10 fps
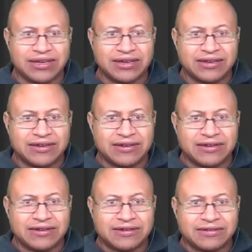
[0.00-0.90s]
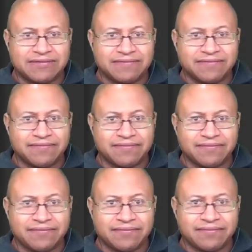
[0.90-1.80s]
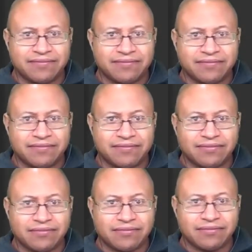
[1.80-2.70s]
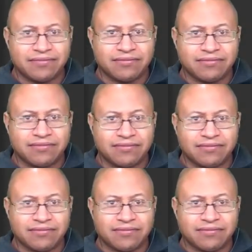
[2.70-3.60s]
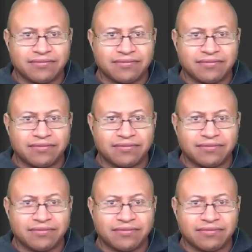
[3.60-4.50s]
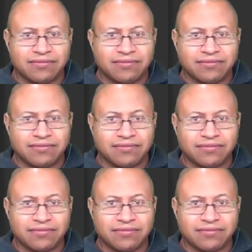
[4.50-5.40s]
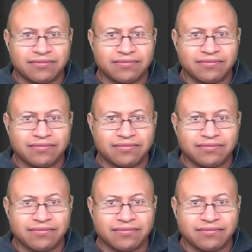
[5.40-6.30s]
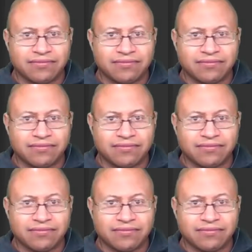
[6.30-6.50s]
(silence)